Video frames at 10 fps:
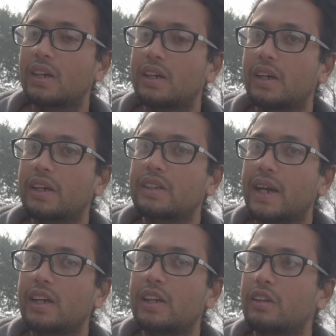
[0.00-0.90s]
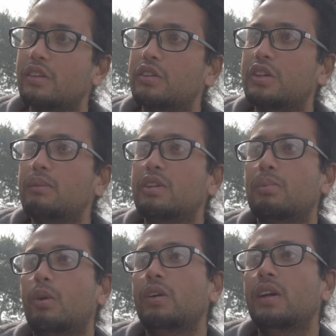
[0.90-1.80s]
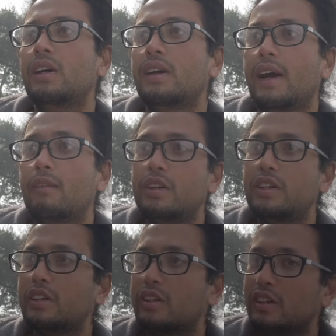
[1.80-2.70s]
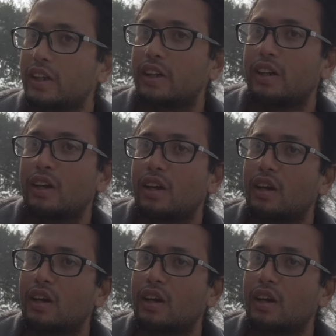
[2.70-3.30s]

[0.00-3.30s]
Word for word: uh, exactly on the same spot every single day.